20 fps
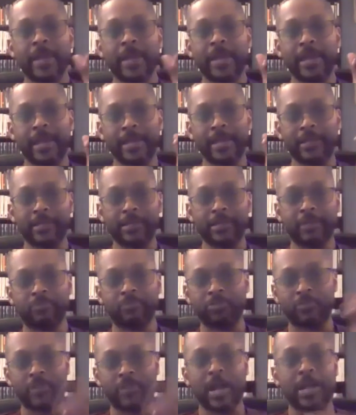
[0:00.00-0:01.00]
and
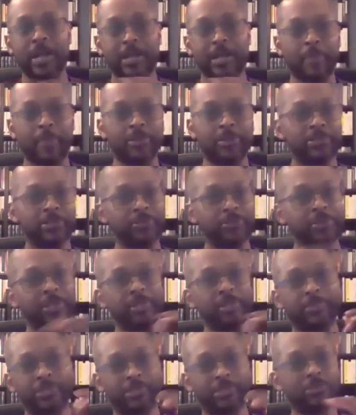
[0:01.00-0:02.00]
provide an opportunity
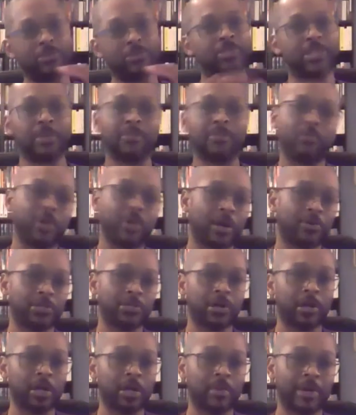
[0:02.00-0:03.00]
to pursue some of what I was
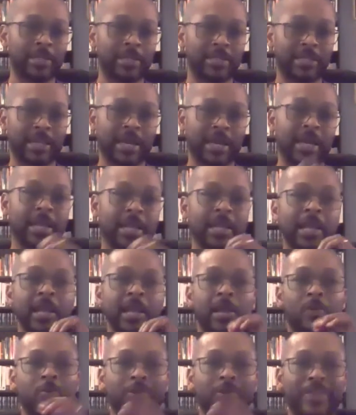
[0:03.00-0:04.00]
talking about tonight
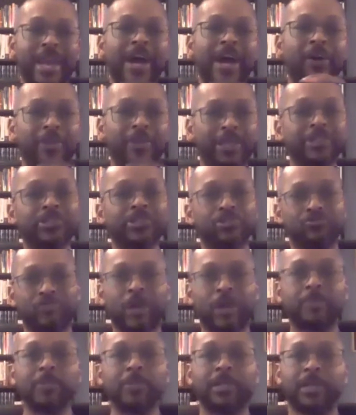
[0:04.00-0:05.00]
without
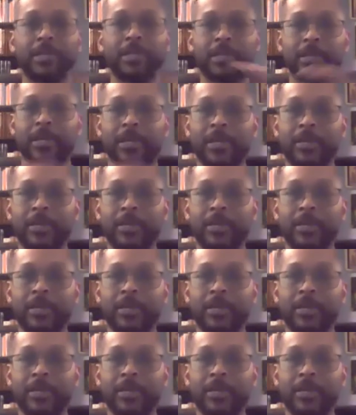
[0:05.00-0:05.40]
interrupting